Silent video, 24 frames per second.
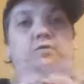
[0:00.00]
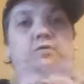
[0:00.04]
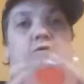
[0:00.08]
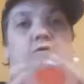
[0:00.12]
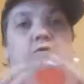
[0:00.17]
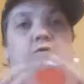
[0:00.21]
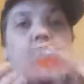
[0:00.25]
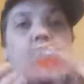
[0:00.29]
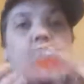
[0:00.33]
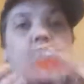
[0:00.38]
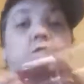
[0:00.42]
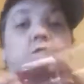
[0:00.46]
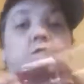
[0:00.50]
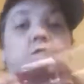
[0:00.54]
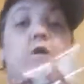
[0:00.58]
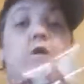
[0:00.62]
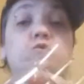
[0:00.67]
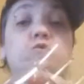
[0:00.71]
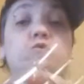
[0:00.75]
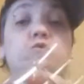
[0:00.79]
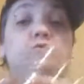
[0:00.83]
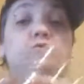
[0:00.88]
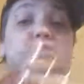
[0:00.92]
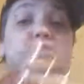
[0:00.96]
a huge
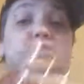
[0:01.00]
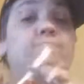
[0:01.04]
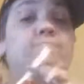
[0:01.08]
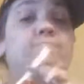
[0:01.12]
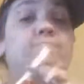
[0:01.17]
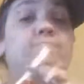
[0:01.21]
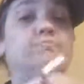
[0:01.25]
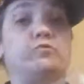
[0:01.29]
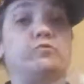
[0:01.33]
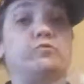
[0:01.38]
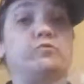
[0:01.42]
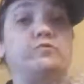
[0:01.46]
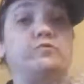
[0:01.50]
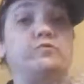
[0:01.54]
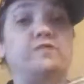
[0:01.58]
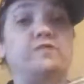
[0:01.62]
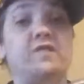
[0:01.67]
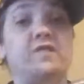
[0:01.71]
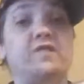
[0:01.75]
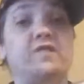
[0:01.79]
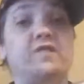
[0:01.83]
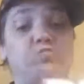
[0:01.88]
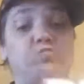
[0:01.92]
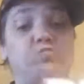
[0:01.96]
symbol dealing with
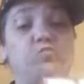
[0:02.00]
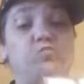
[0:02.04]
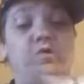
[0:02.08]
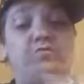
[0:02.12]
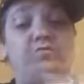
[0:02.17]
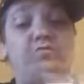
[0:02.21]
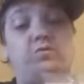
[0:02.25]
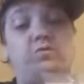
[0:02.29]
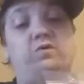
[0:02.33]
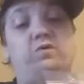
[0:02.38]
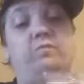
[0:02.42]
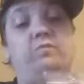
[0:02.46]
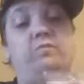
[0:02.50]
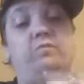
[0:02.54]
um,